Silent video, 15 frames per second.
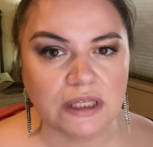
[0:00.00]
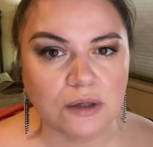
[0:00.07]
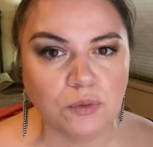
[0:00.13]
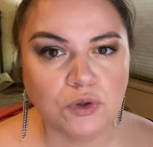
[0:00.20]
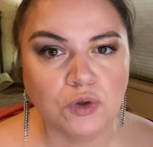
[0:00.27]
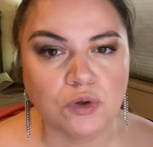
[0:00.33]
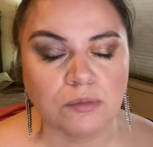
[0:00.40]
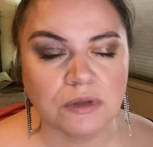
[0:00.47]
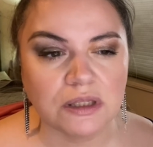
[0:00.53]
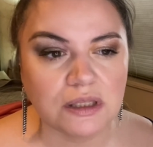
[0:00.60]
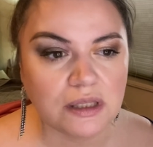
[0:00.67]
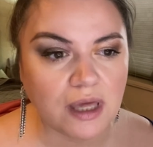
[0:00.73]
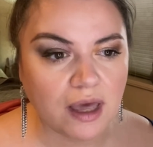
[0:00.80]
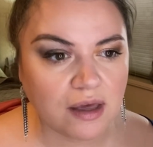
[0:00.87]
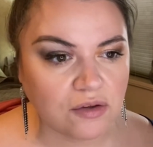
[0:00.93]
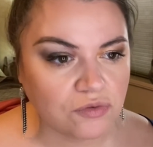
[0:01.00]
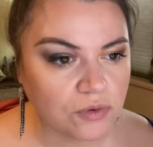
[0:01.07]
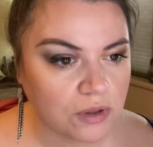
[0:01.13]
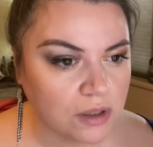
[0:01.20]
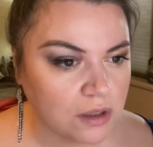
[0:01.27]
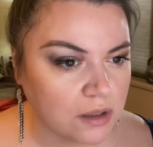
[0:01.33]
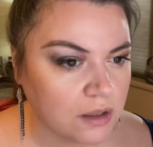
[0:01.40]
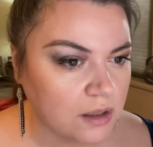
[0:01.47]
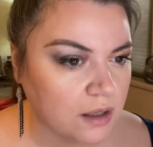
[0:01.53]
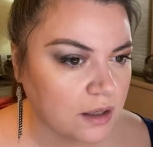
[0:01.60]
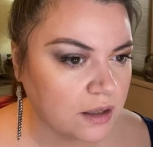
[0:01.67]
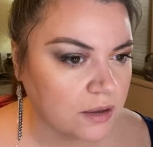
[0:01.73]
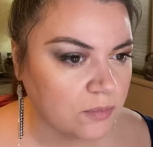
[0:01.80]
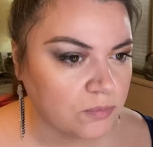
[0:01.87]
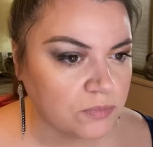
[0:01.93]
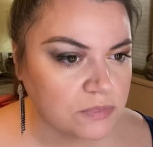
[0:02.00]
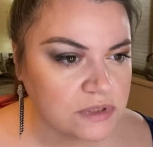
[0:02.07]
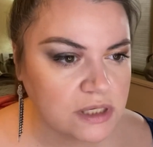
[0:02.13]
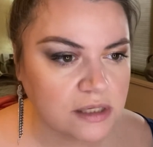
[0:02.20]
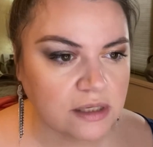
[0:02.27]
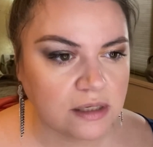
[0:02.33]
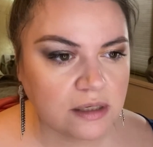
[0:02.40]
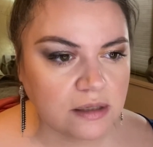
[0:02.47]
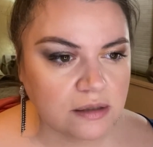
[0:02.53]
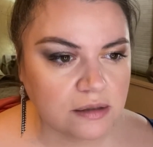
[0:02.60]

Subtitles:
I would normally have done